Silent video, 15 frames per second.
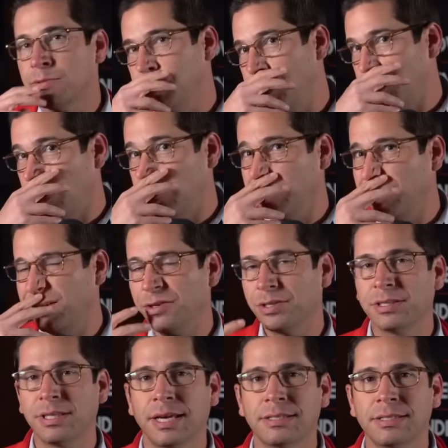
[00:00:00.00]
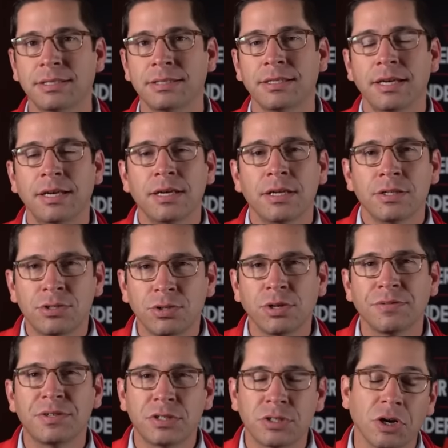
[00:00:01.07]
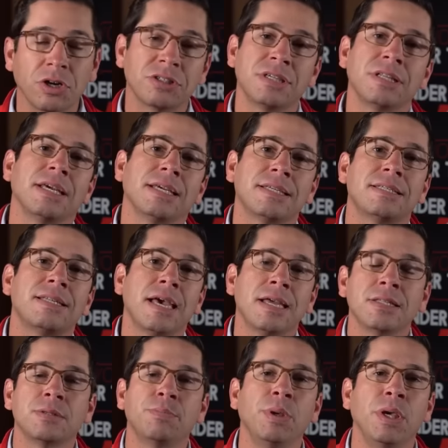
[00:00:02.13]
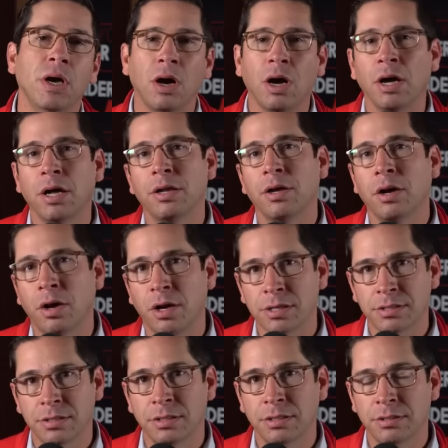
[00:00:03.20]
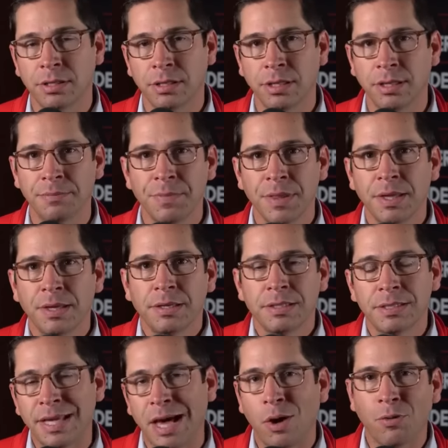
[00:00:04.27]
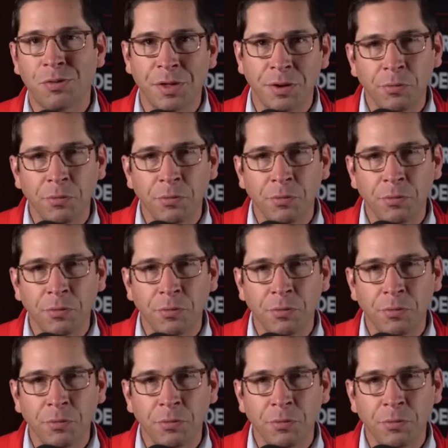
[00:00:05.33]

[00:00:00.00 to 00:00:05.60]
we call it here in Texas, sort of starts and extends beyond Austin to the south and